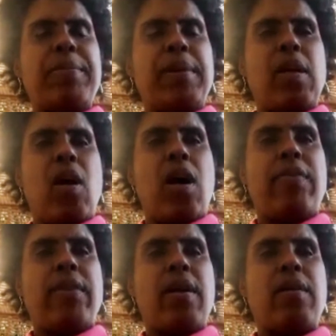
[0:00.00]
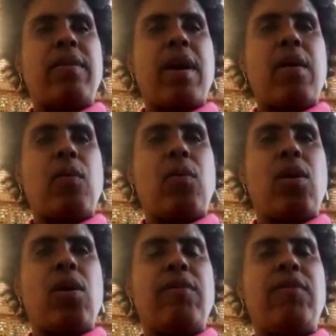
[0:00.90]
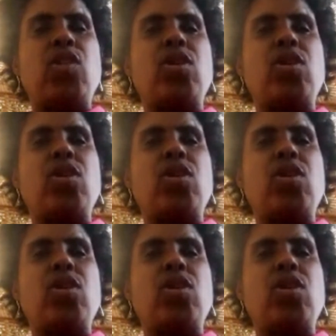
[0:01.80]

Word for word: multiple people on there that were